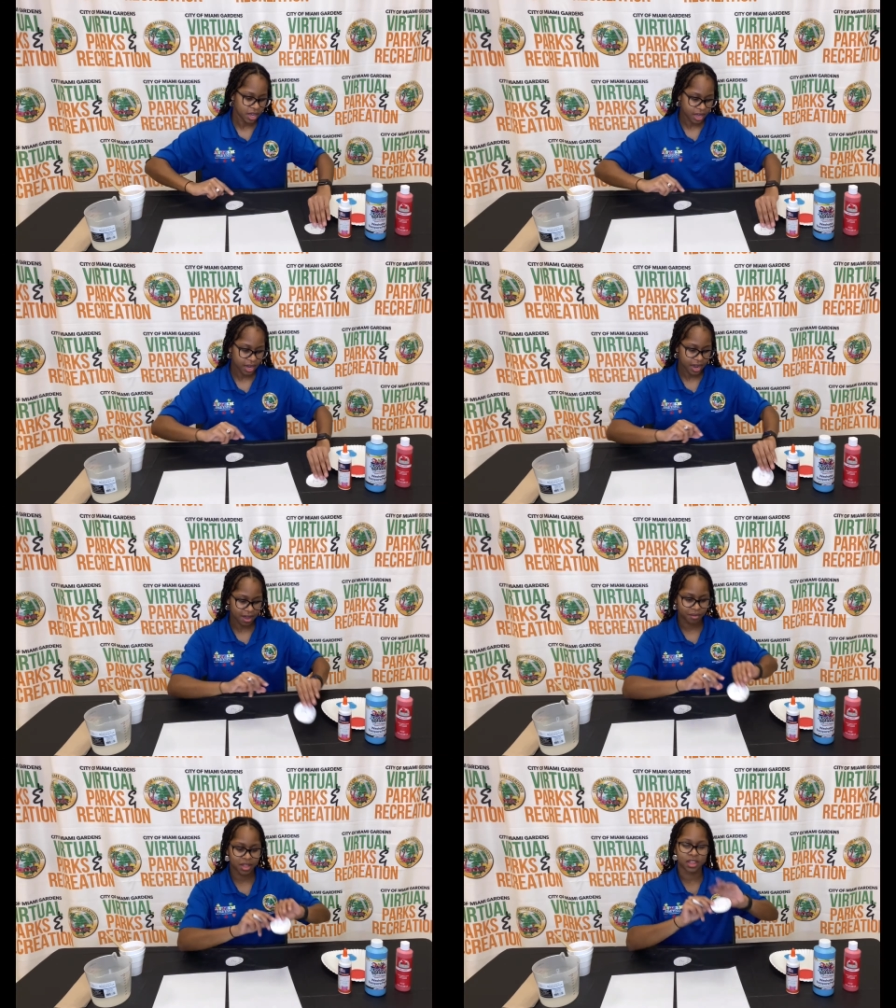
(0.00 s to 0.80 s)
and I
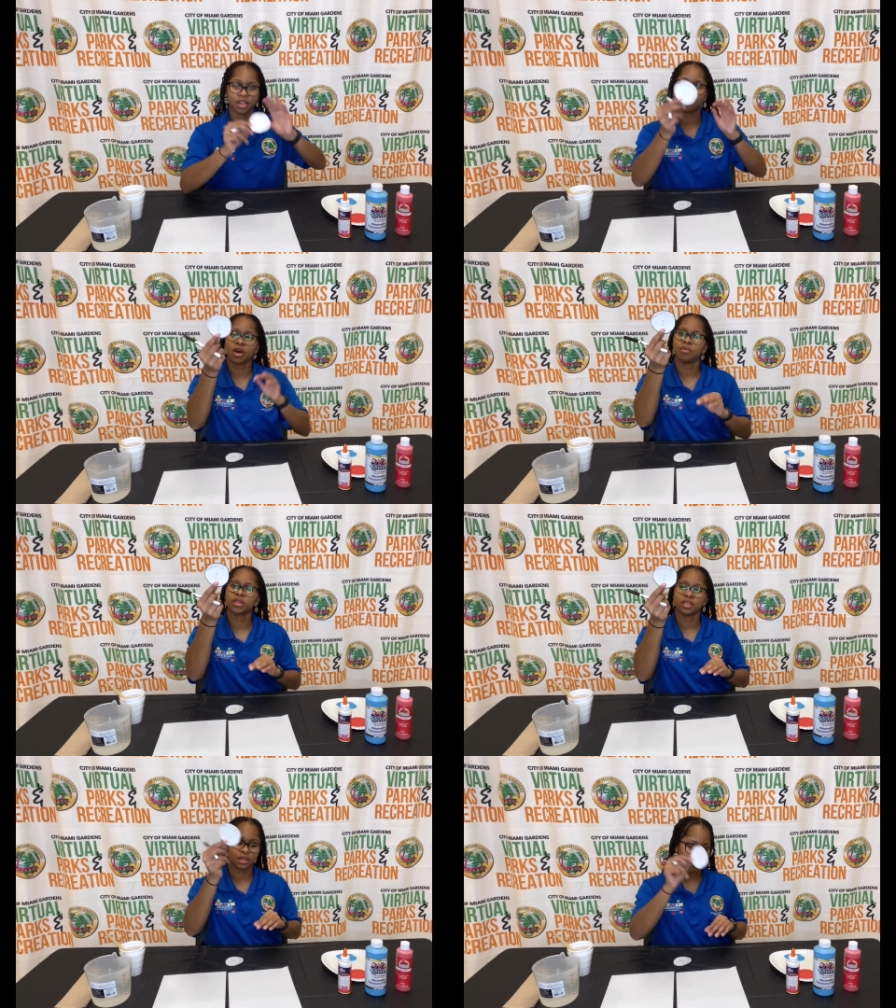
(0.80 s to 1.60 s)
have my thing one
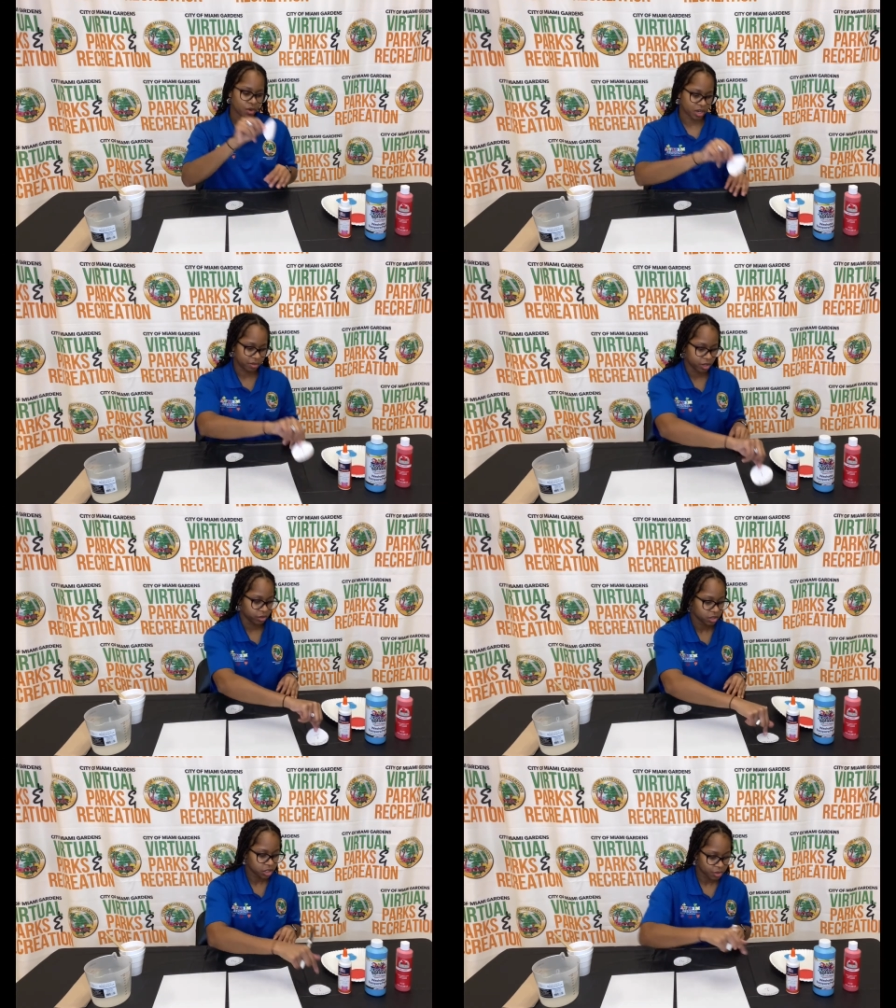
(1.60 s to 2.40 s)
with the number one
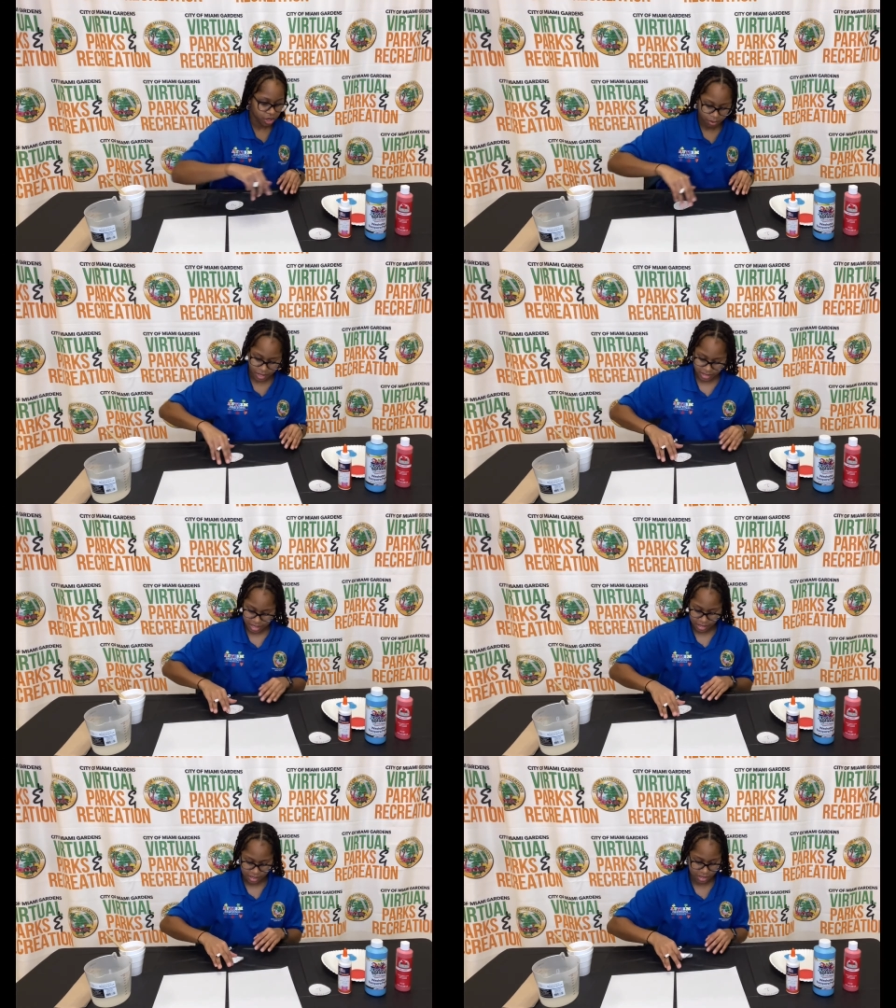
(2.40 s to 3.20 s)
So we're gonna place
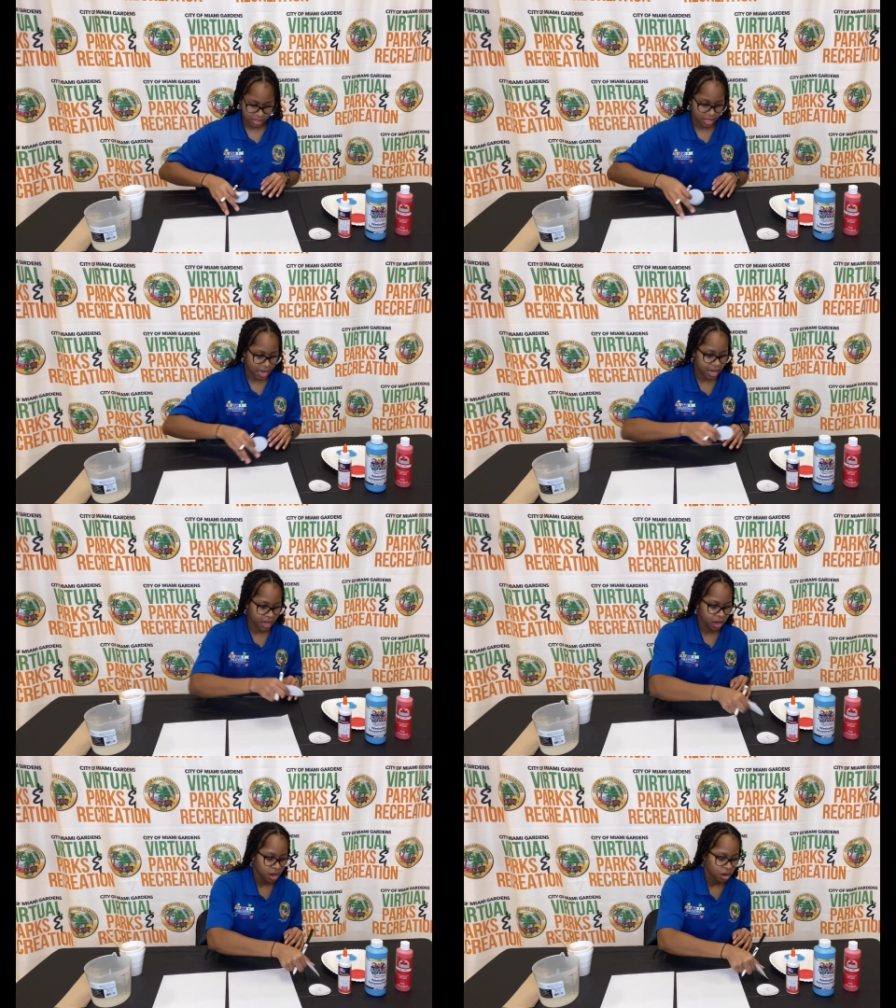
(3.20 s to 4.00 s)
that to the
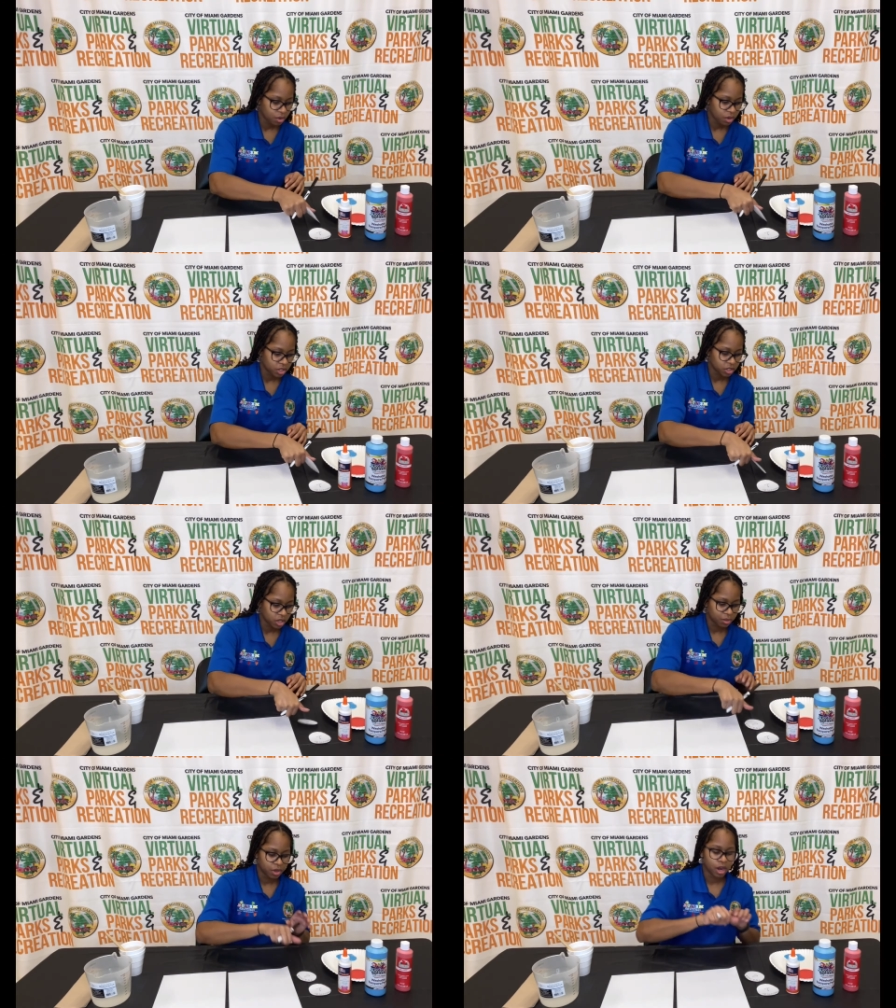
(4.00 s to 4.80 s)
side. We're also
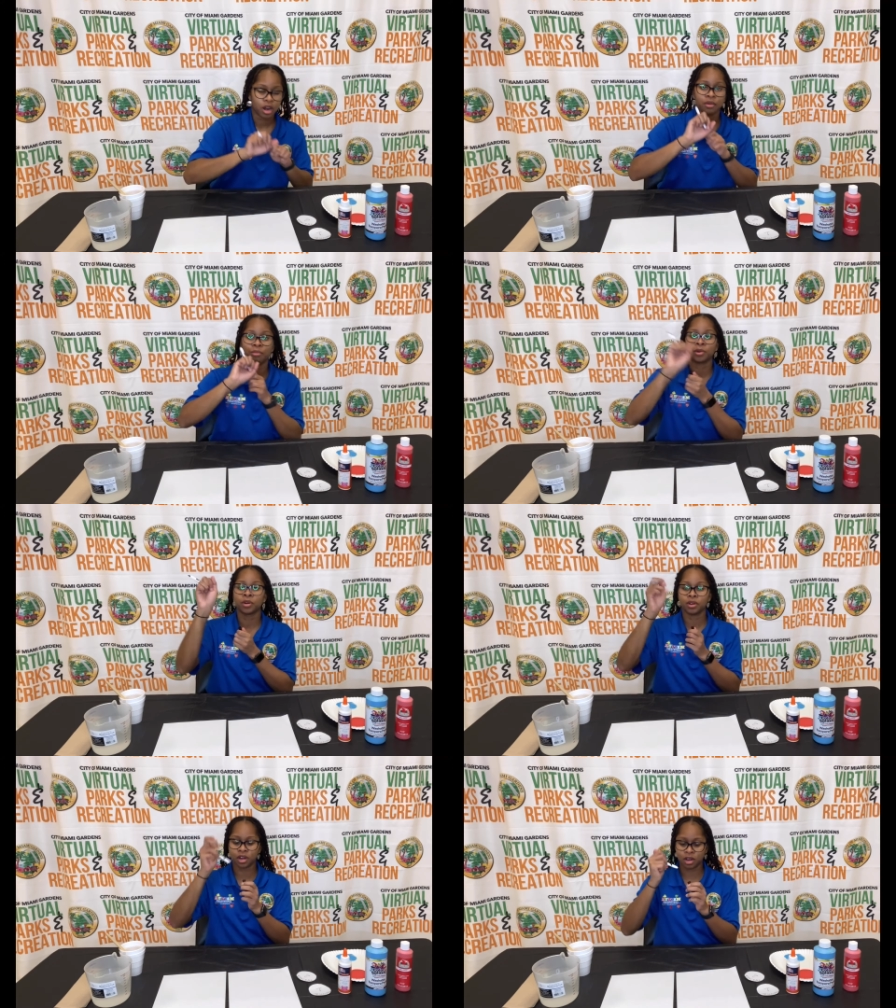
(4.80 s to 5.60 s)
gonna put our,
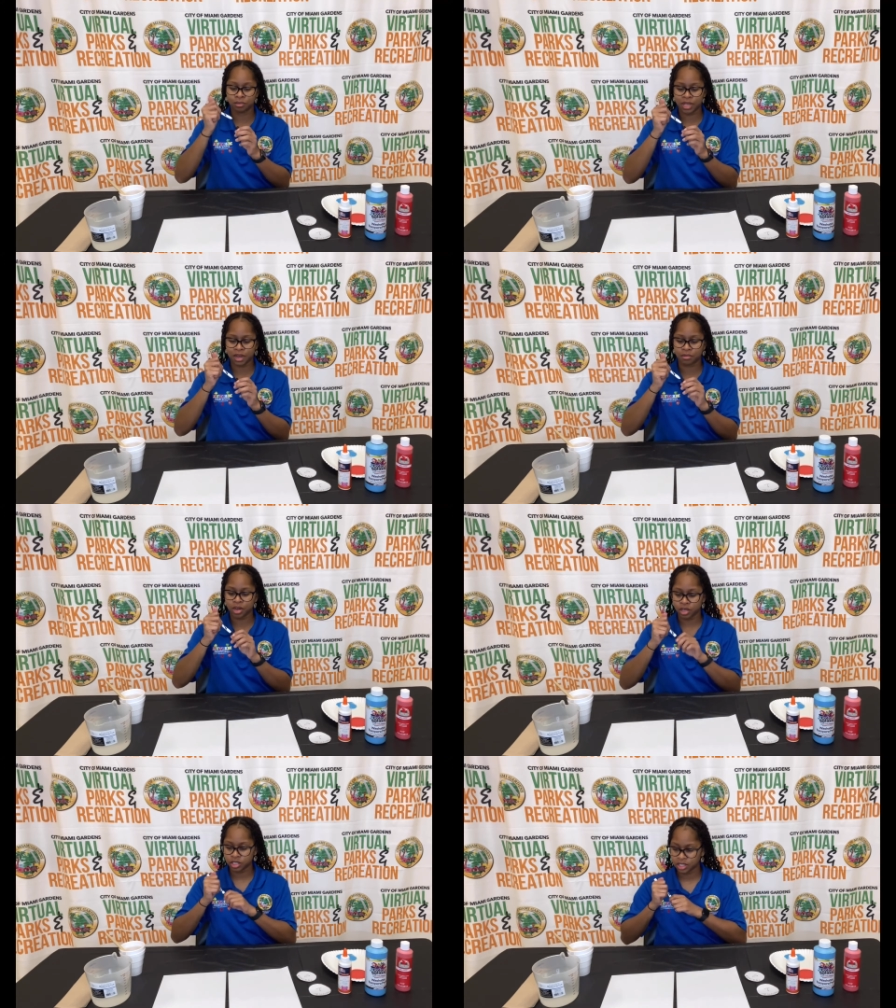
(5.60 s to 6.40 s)
our black
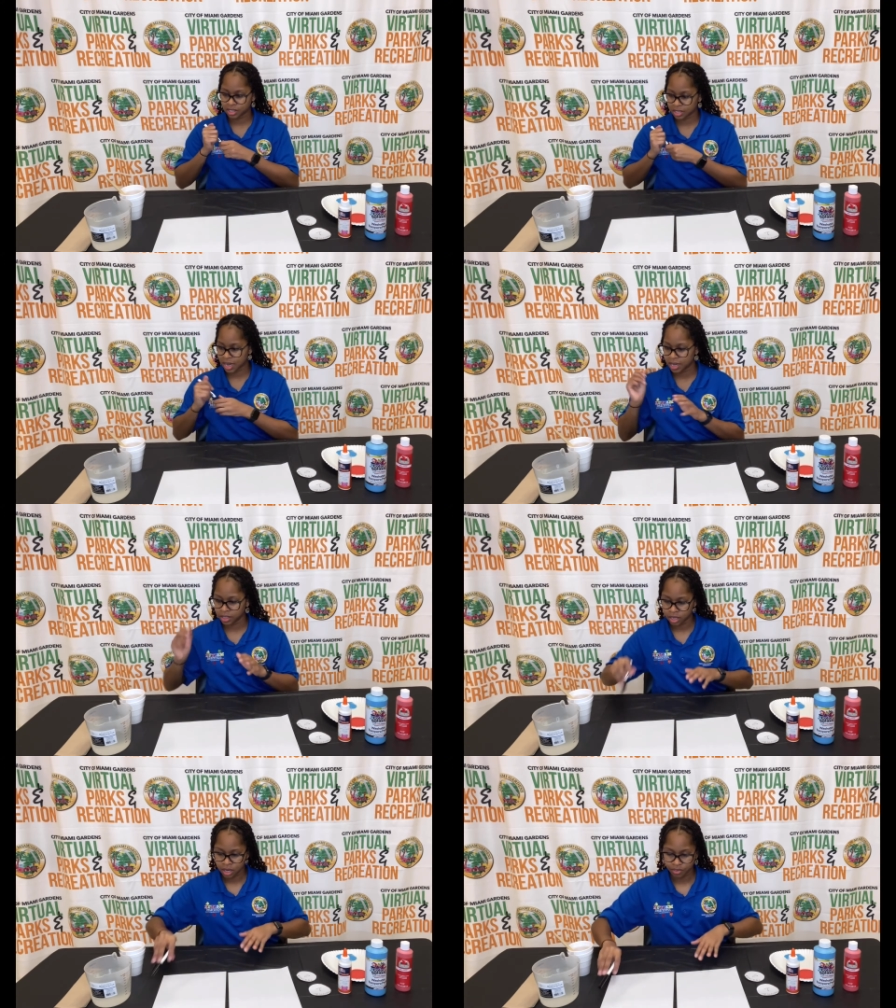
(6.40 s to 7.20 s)
marker to the side
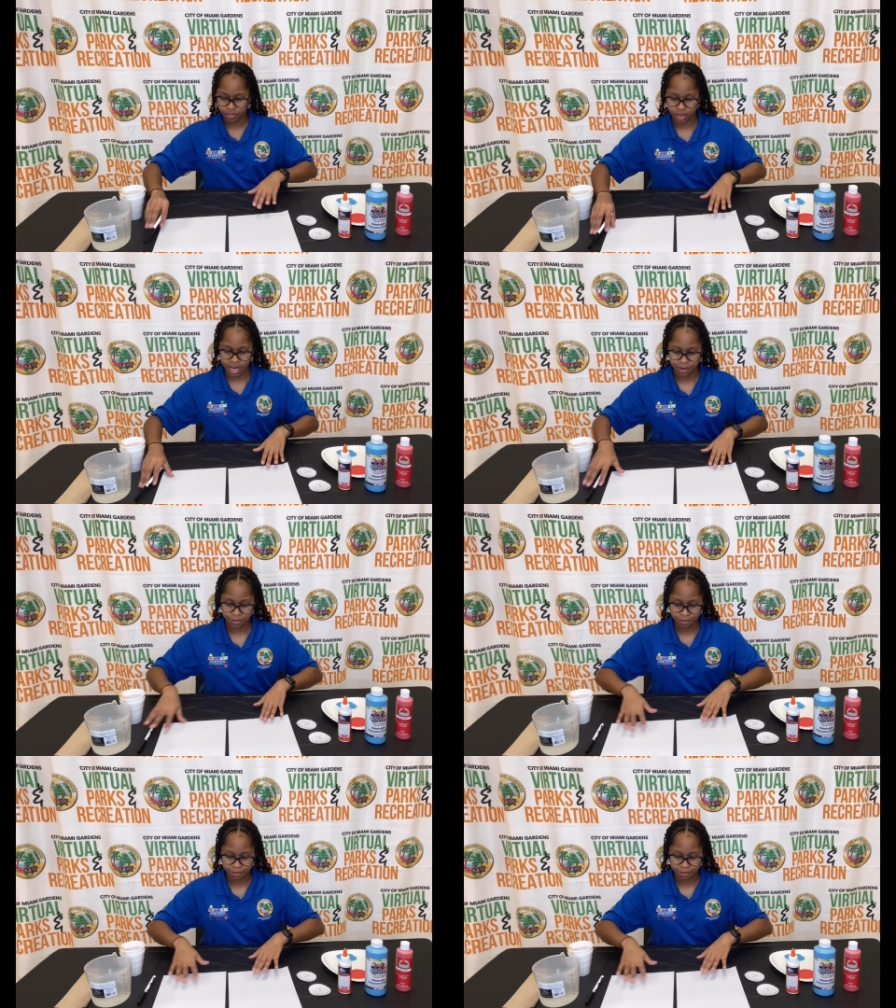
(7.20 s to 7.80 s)
for now.